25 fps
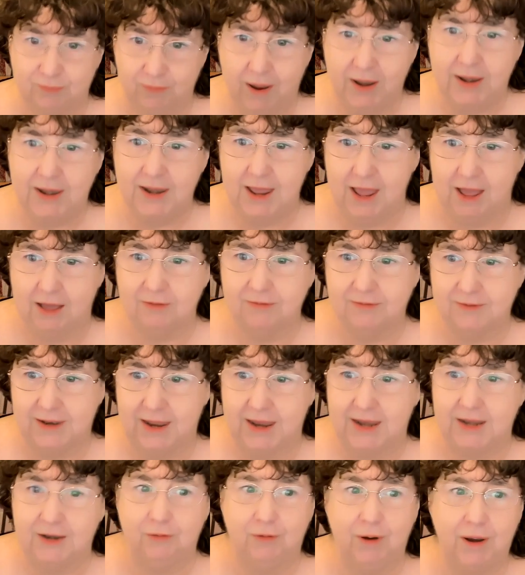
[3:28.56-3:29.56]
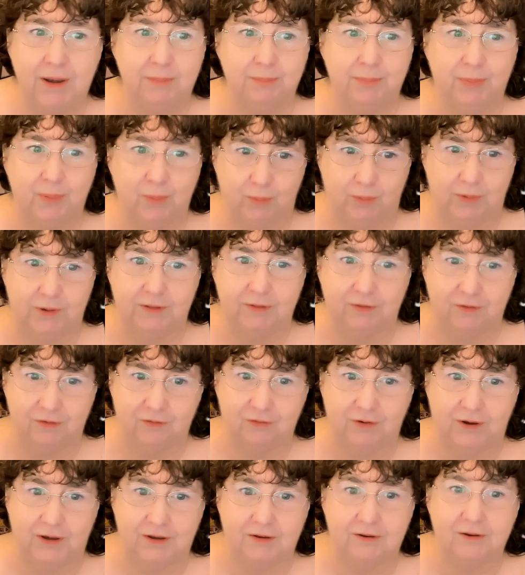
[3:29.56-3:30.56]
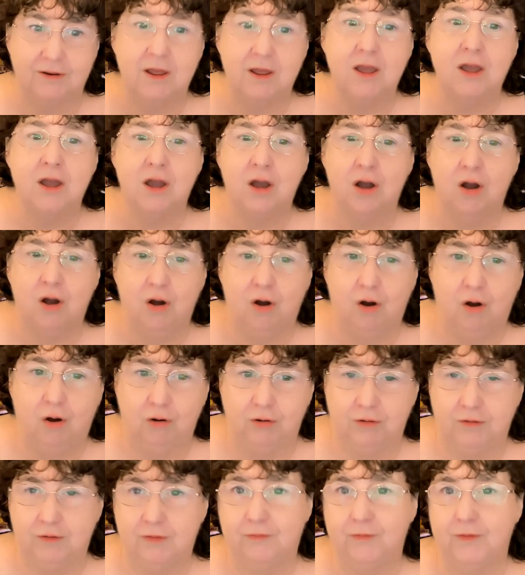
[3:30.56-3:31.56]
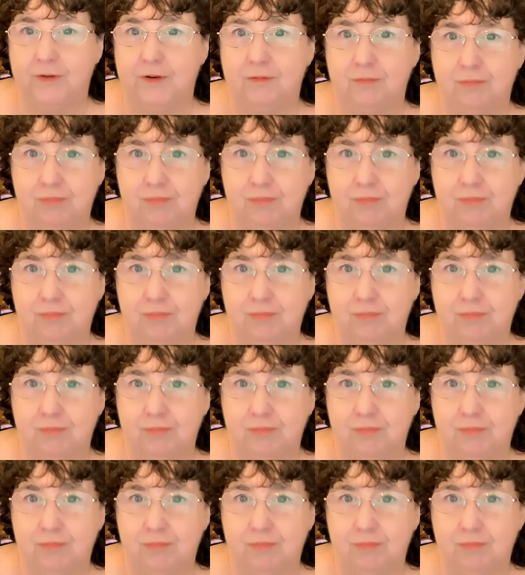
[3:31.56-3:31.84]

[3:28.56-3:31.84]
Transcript: Riding House Lane, Great Portland Street, Oxford